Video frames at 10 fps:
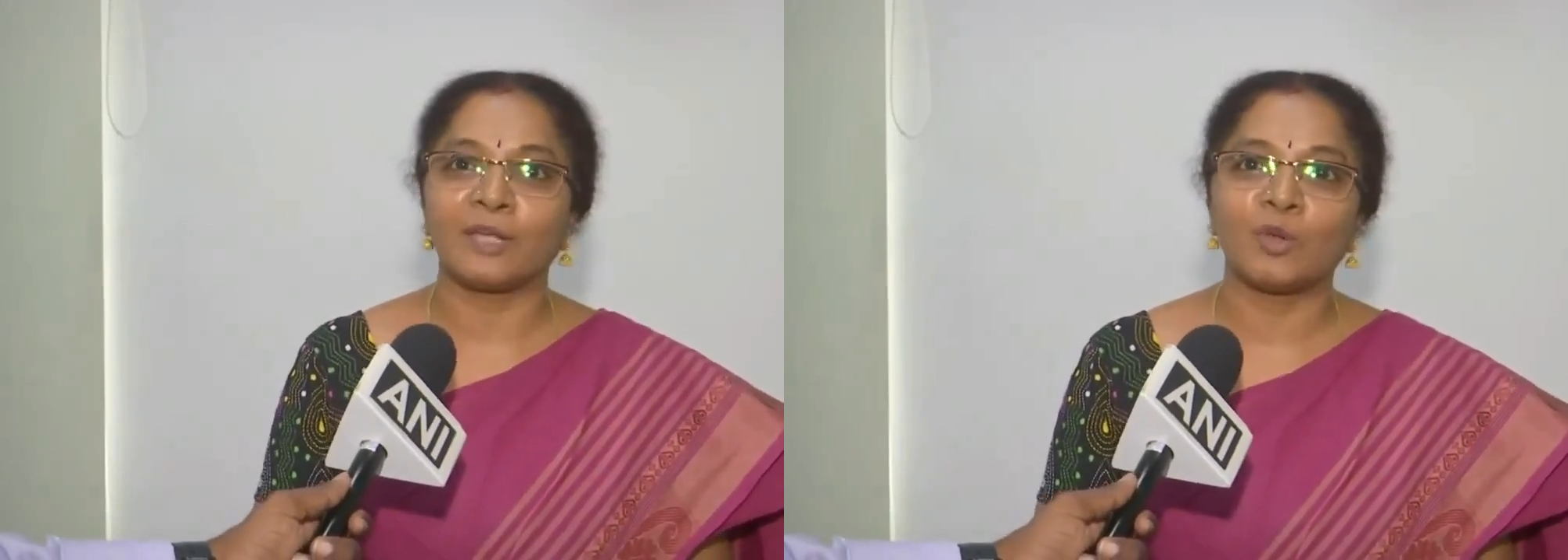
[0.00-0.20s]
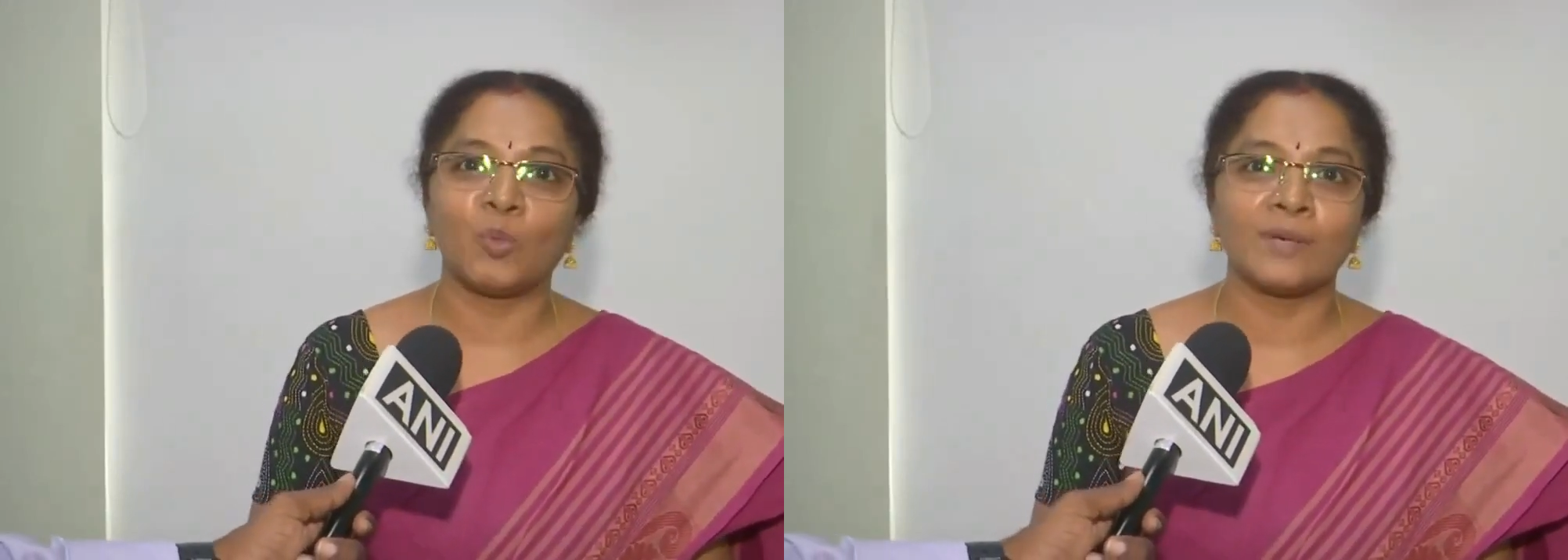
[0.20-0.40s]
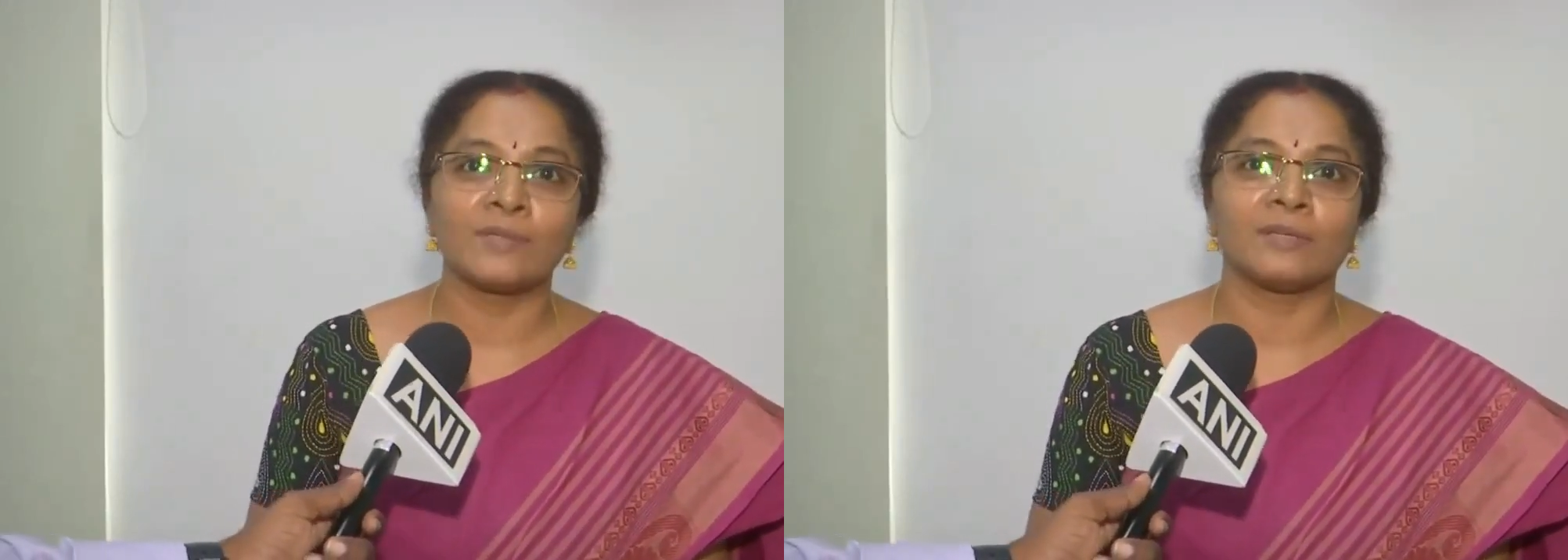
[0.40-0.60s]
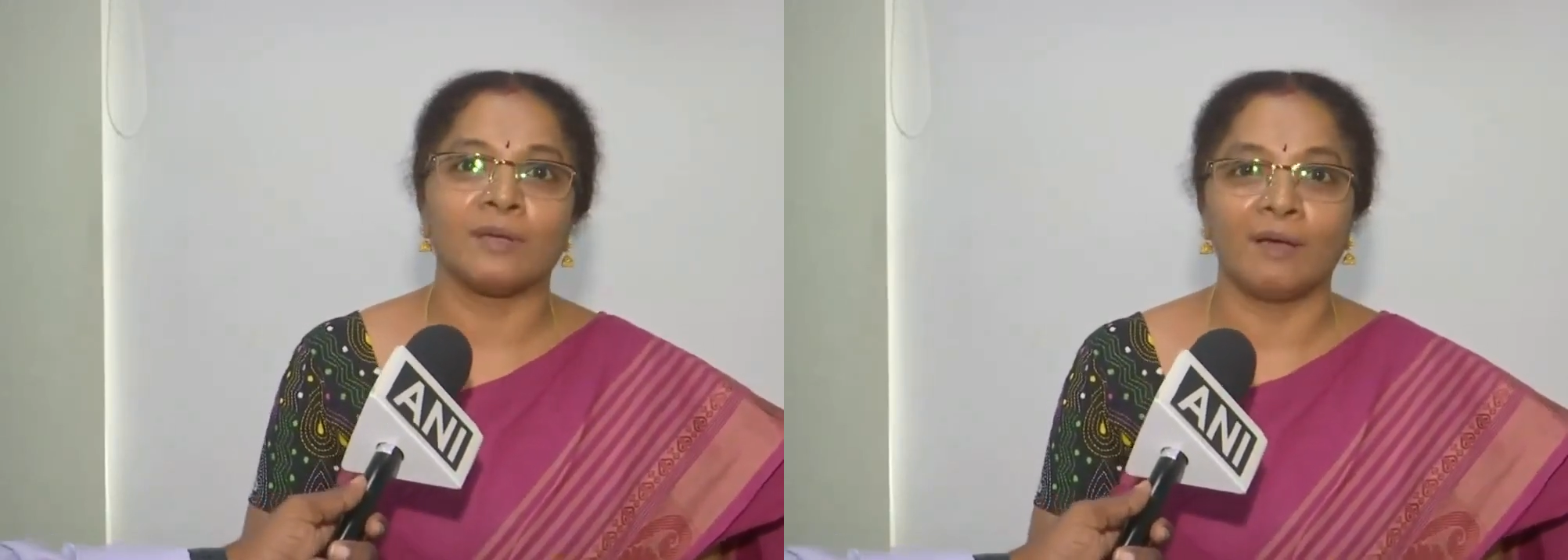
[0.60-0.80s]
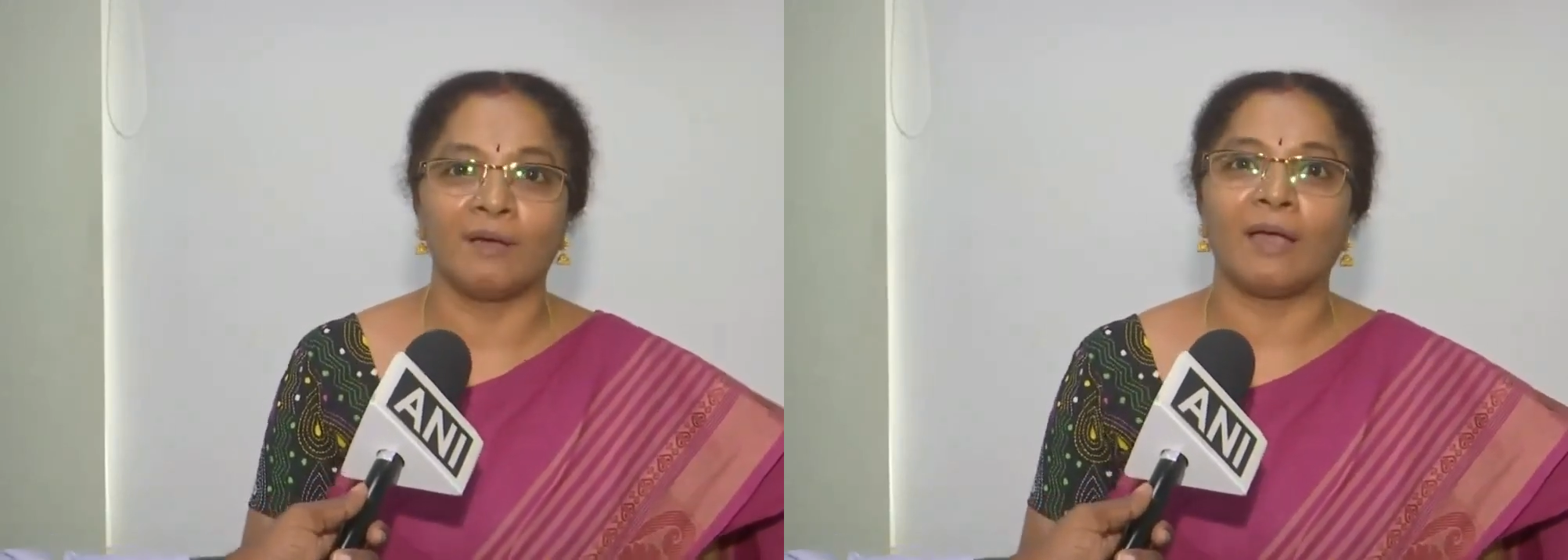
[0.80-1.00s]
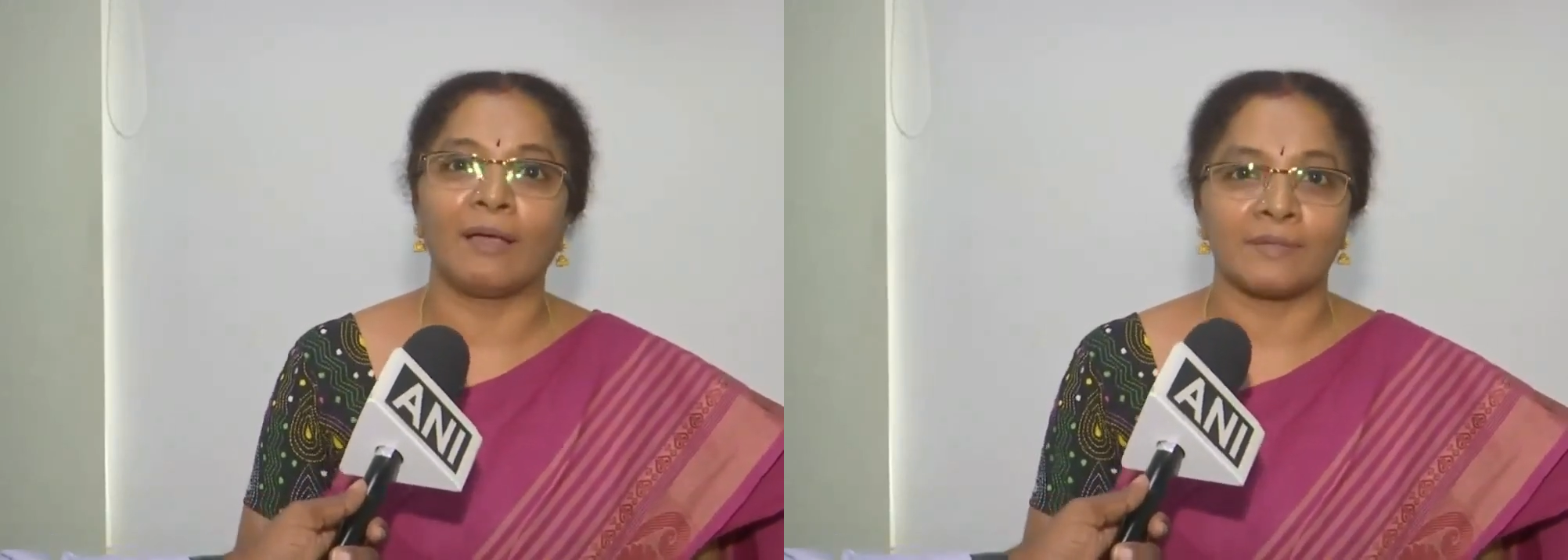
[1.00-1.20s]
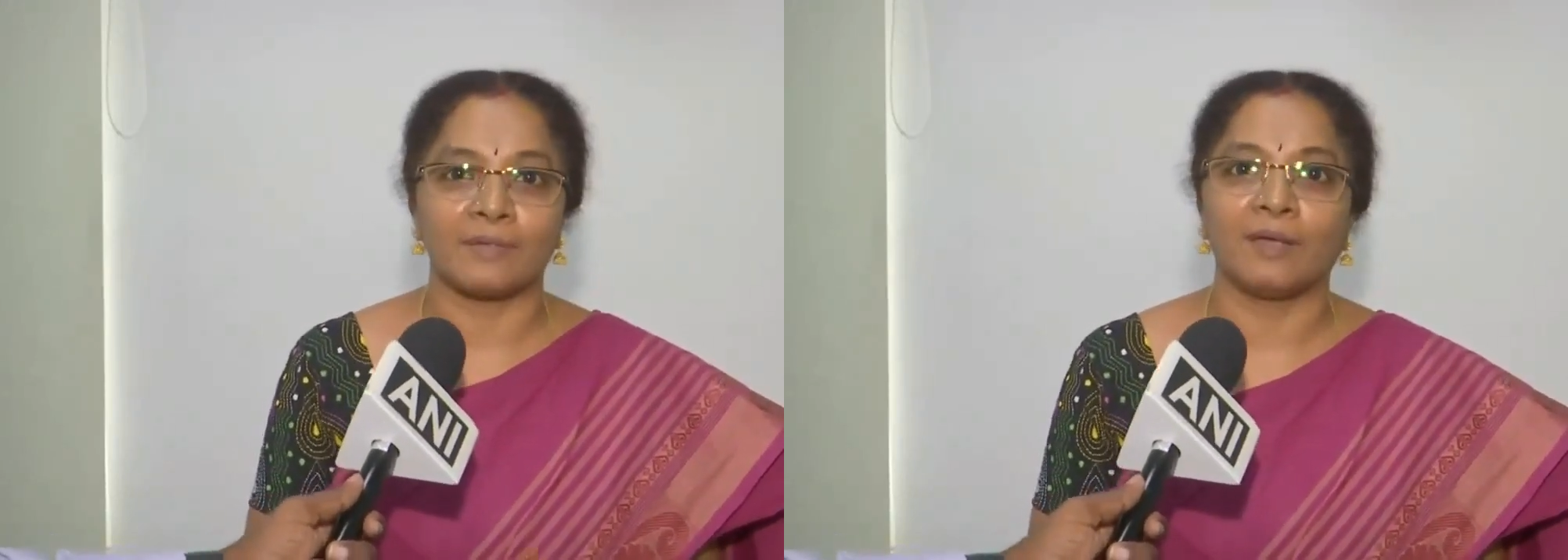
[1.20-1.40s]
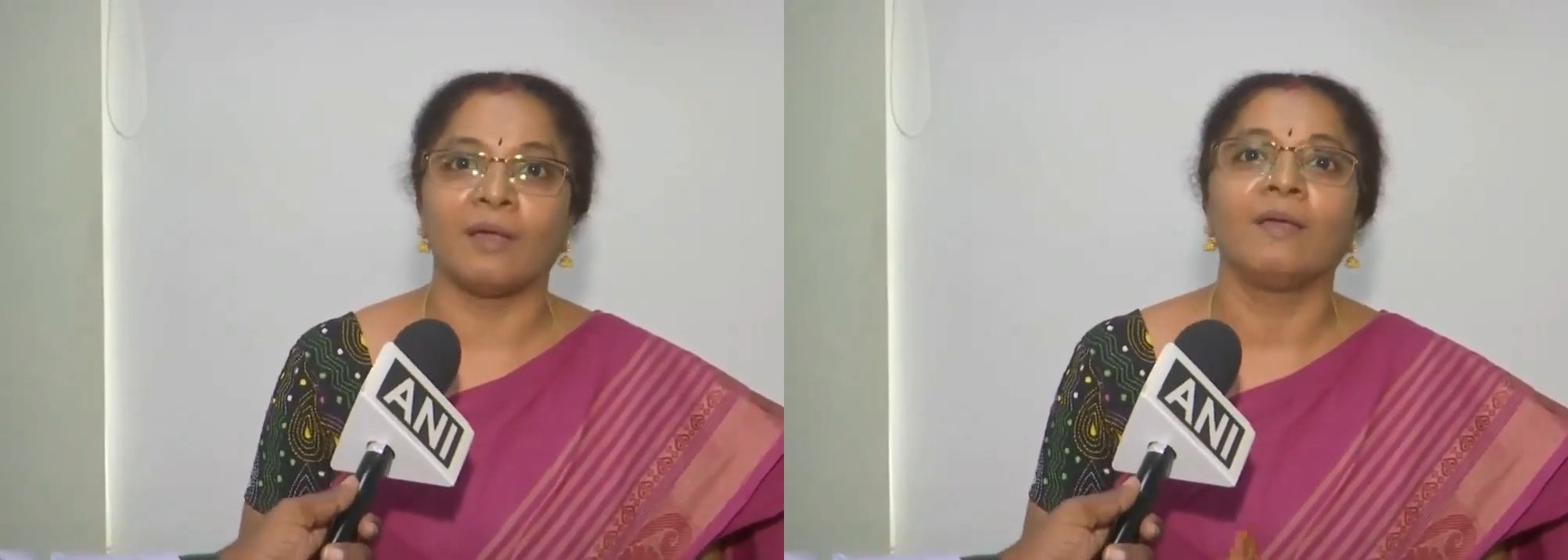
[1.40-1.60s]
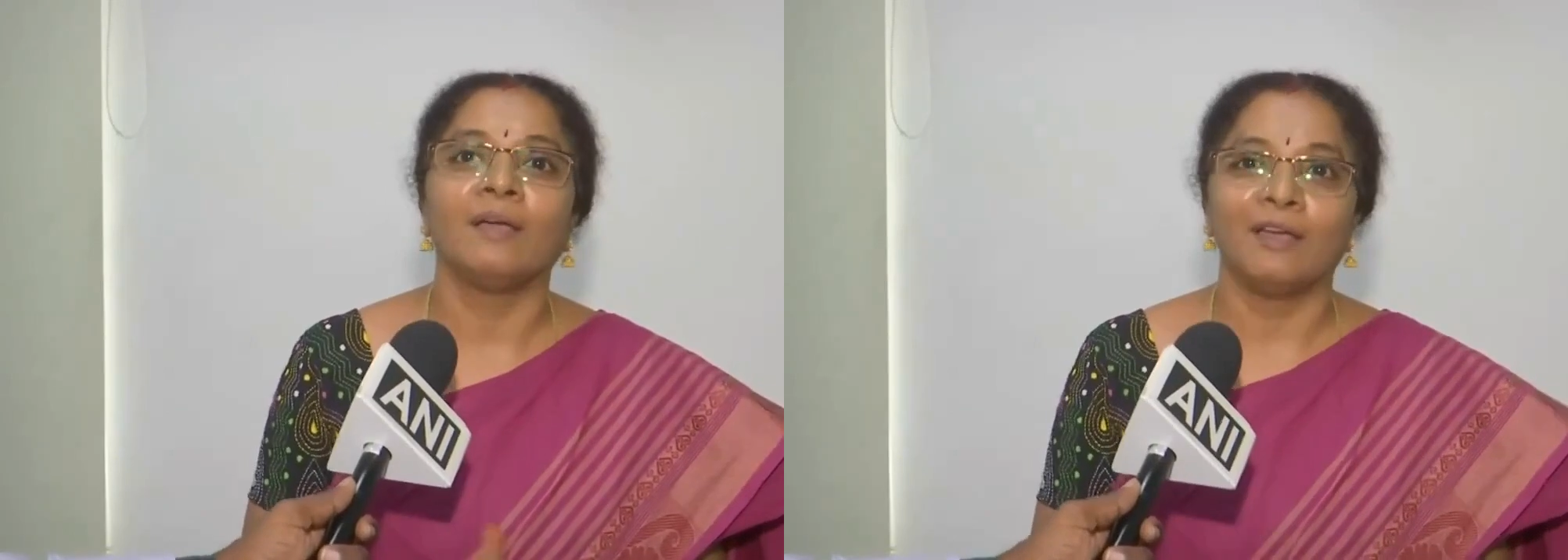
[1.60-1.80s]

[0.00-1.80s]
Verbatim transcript: request uh, as a